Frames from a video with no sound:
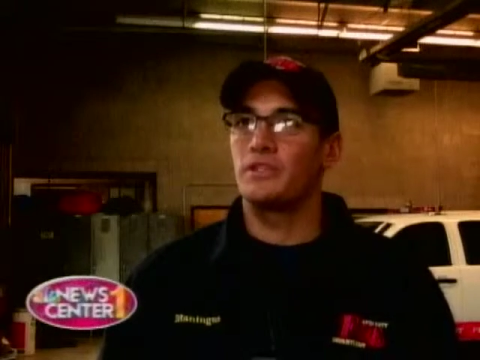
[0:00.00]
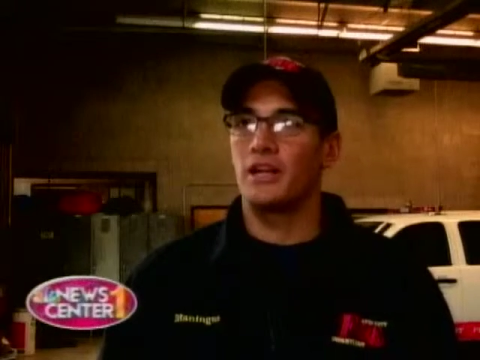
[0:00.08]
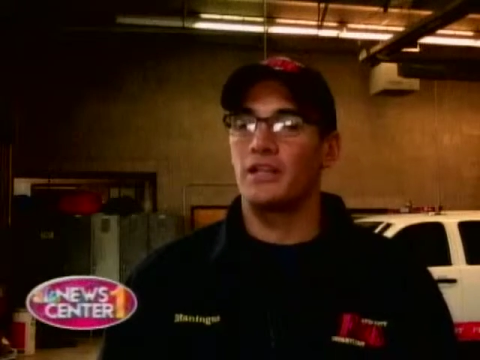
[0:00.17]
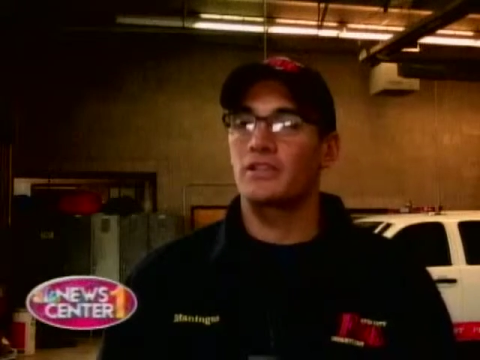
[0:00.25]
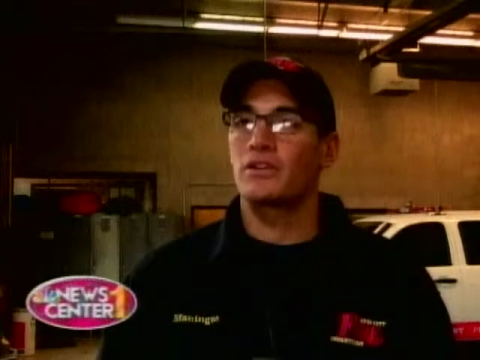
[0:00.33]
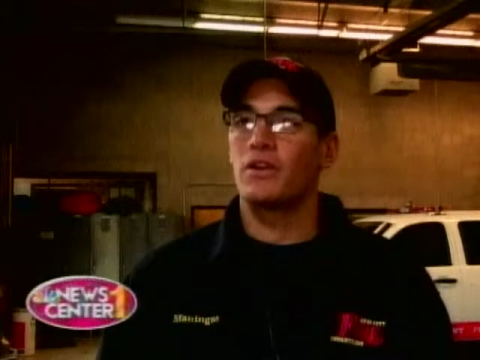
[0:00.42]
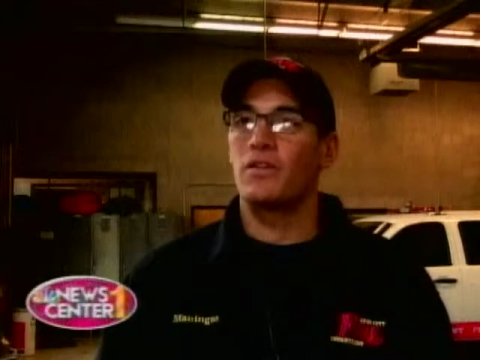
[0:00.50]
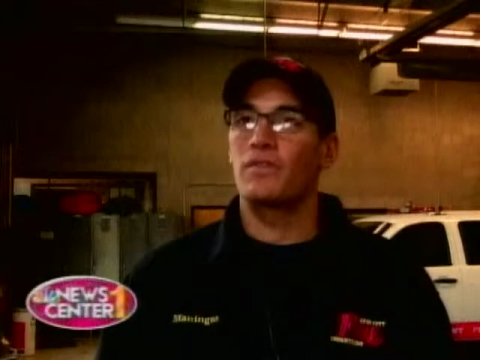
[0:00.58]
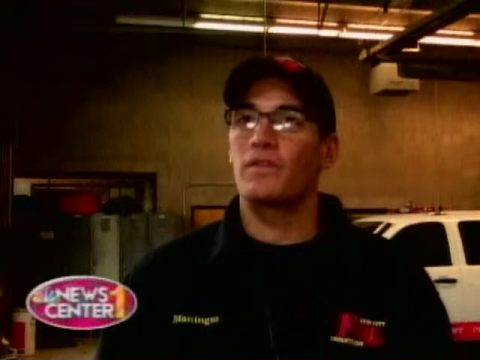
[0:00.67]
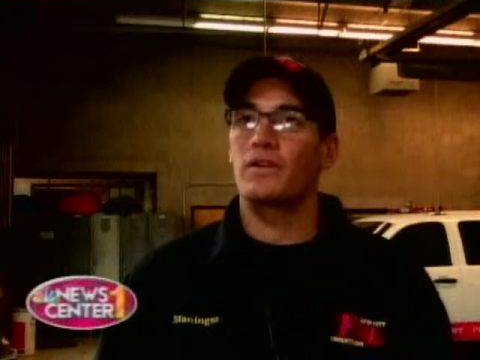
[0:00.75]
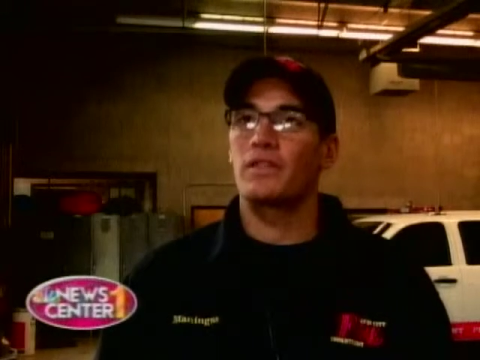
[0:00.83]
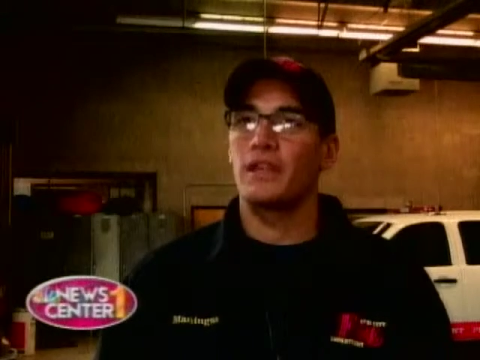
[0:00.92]
just
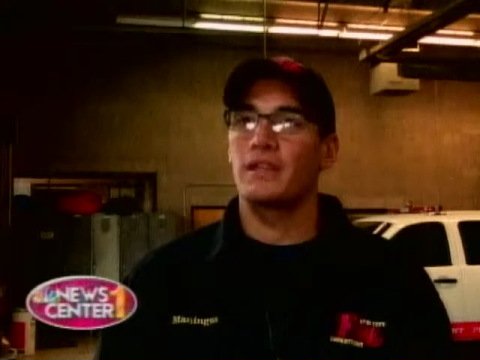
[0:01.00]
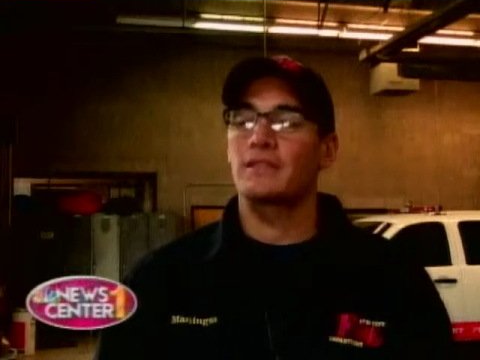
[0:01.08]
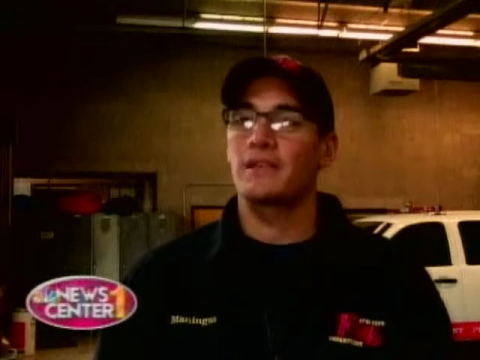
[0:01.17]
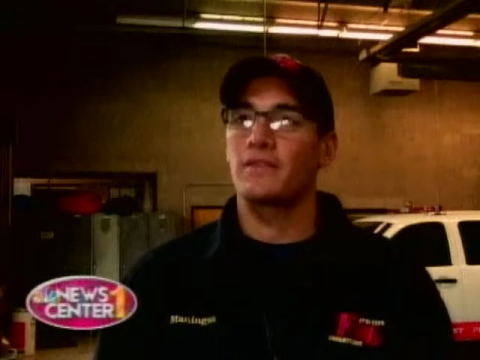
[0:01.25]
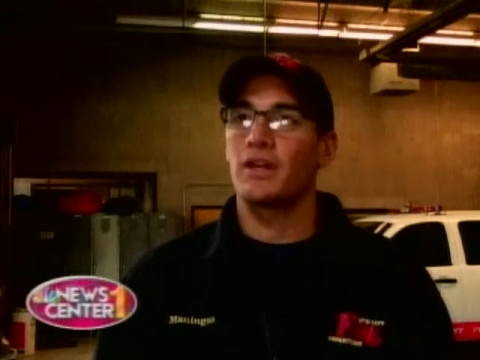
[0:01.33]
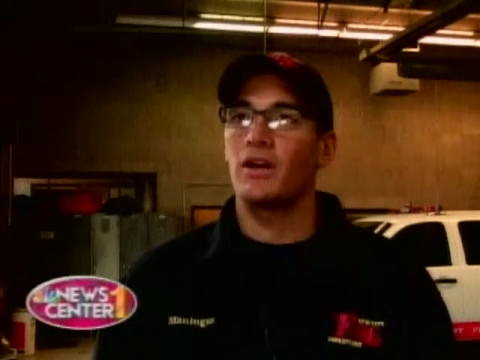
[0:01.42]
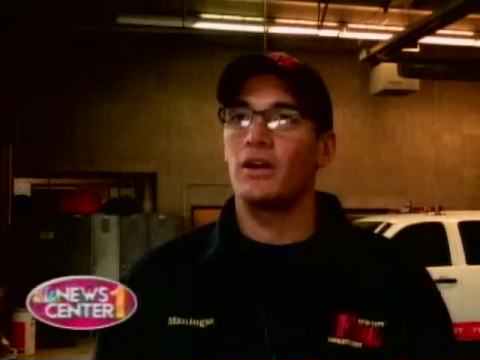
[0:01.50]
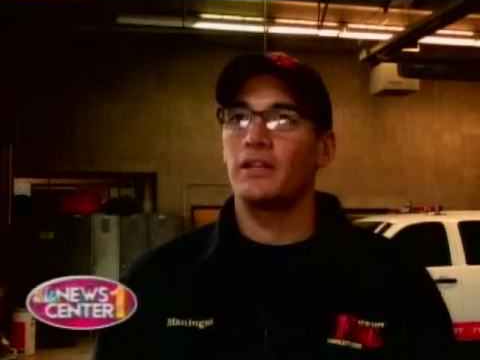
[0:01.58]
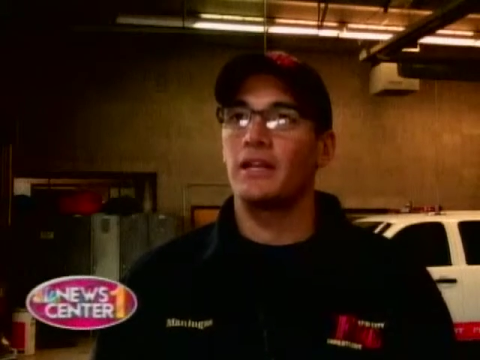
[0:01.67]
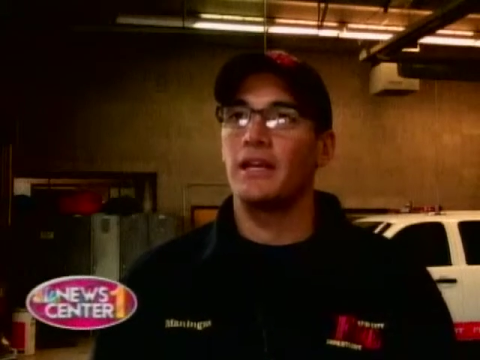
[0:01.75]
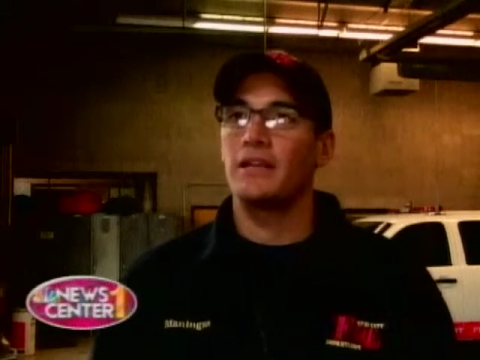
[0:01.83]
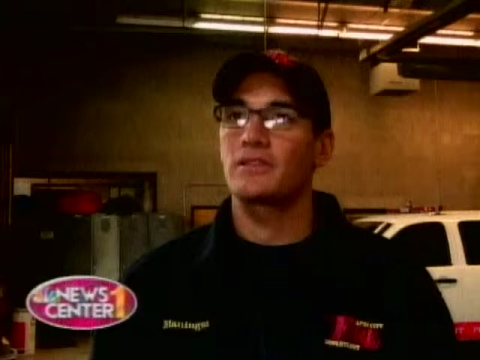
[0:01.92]
over Thanksgiving holiday,